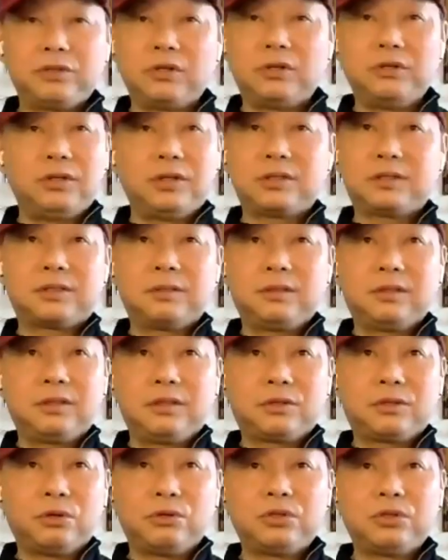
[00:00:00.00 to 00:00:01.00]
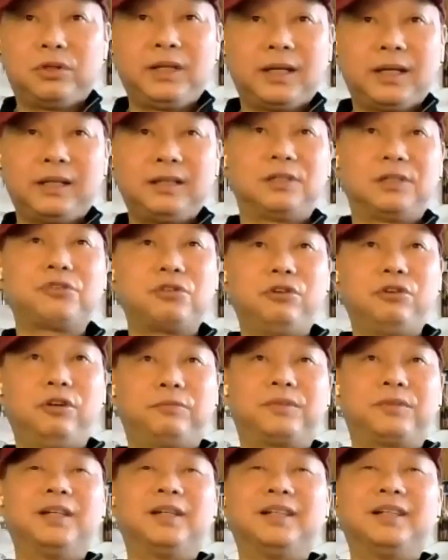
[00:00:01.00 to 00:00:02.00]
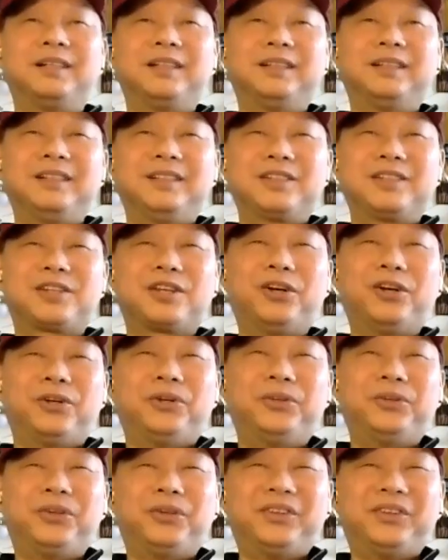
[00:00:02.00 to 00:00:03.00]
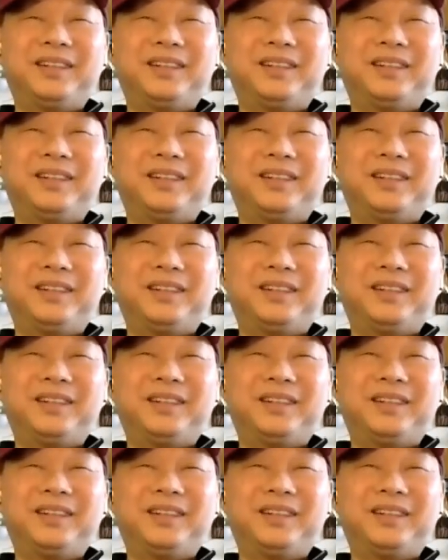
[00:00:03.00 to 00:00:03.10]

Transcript: your region is totally underserved. So,